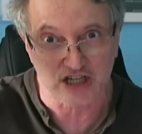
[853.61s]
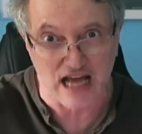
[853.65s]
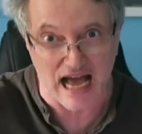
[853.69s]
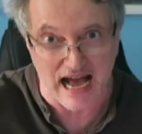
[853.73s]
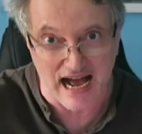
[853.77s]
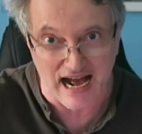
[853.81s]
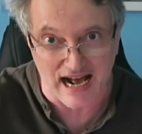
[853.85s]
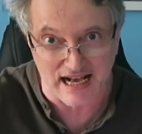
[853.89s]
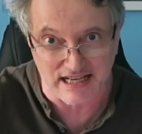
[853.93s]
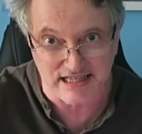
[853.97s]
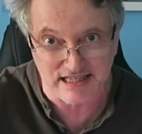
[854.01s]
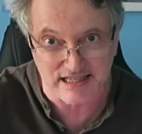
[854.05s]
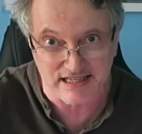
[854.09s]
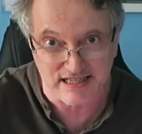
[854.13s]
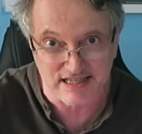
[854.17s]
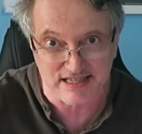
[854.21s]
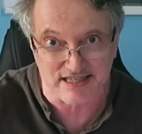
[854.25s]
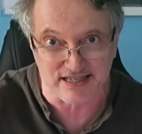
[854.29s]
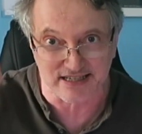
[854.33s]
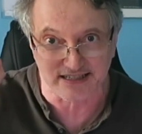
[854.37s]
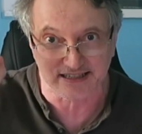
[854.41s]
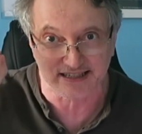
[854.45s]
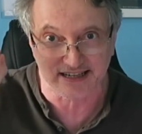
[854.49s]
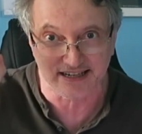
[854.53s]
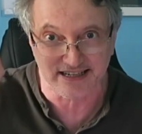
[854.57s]

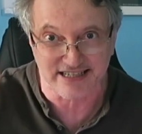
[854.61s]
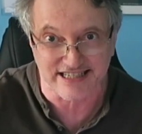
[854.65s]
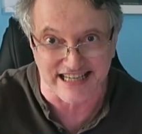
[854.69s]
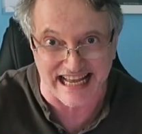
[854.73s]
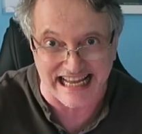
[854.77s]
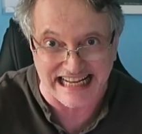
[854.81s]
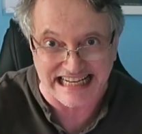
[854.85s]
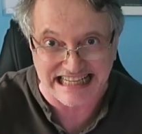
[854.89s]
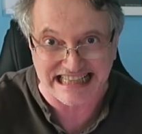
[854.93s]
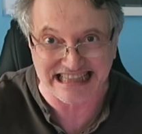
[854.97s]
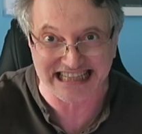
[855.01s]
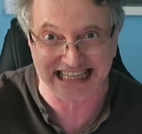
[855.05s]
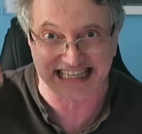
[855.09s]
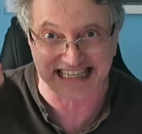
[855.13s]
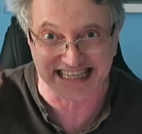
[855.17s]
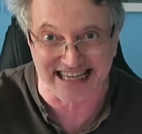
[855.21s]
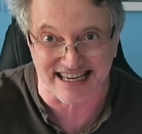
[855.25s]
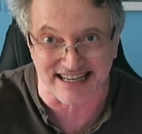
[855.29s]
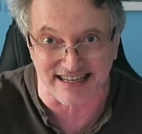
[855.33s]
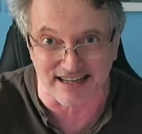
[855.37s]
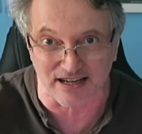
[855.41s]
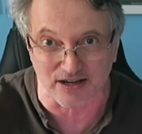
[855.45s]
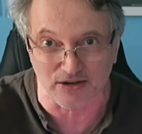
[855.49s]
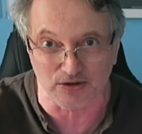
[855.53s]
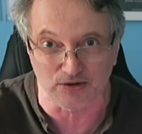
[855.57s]
tasks that contain the
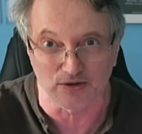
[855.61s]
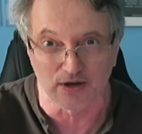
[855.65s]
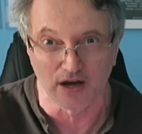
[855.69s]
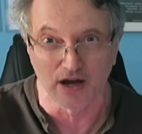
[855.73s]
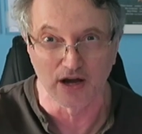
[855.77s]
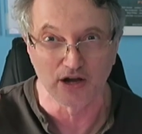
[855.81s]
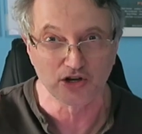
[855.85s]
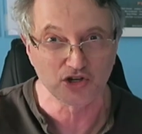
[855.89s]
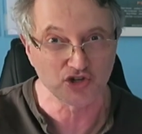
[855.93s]
yellow